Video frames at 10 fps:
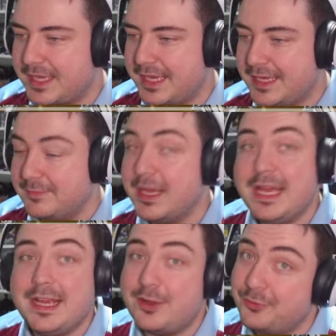Um,
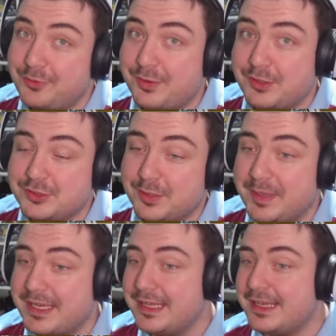controversial
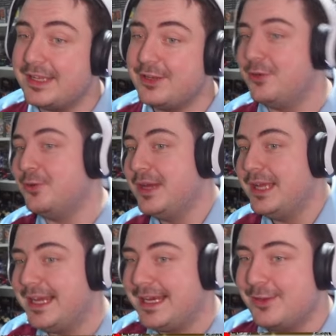opinion, I know.
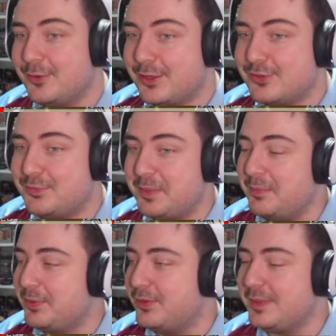I know lots of
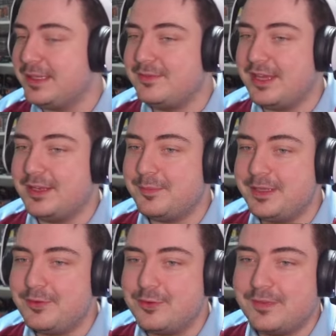people will be telling
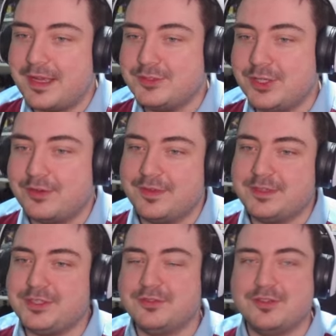me Novak
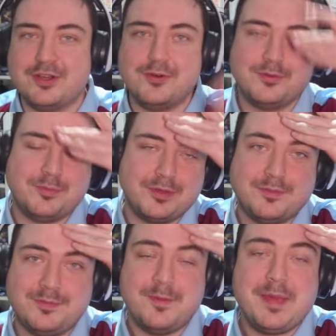Djokovic is the GOAT,
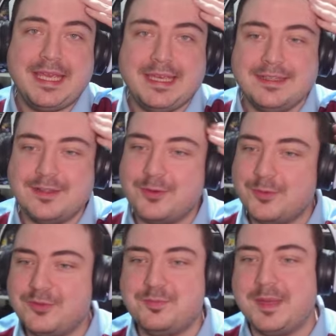but for me, it'll
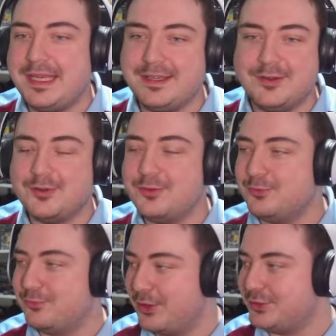always be good
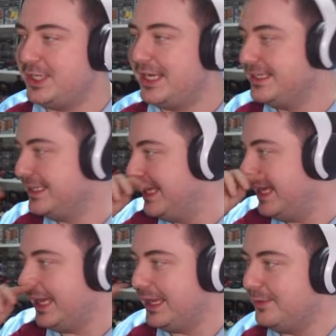old Roger.
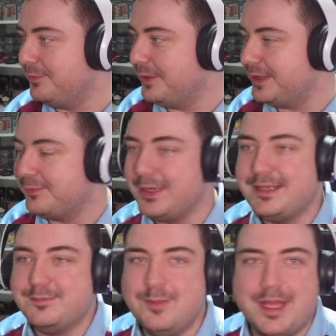Uh, we
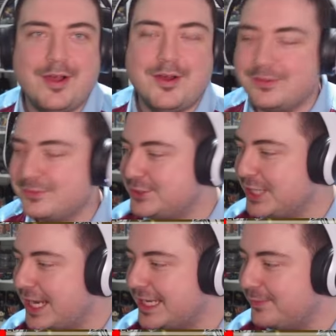we we can't
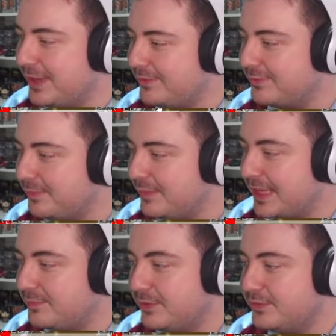shy away from
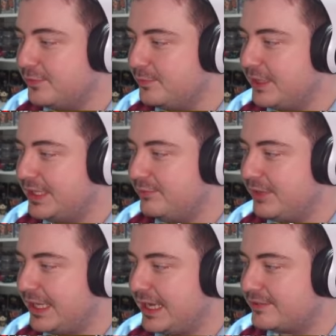that. But some really
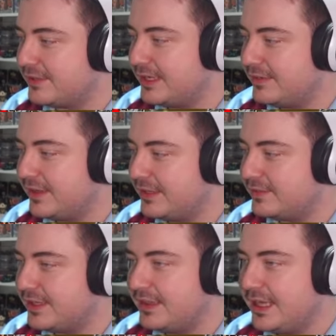really exciting
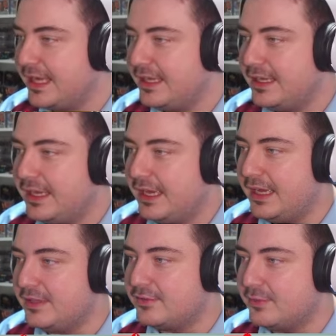things in there.
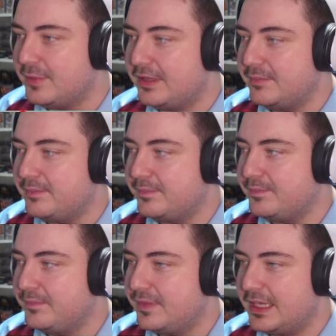Uh, some of the
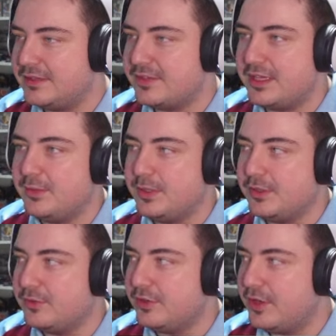things that you
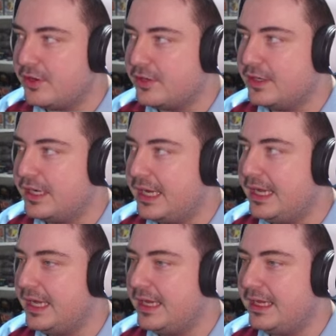will unlock
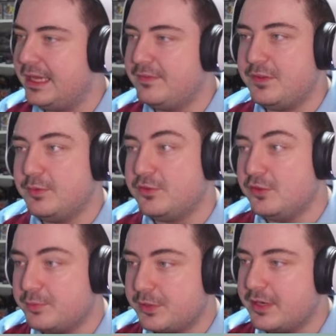uh, if you
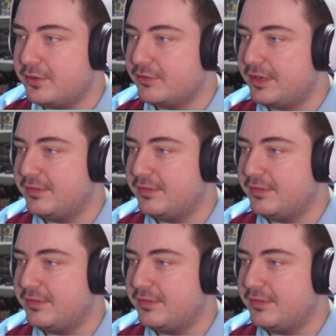do pre-order it.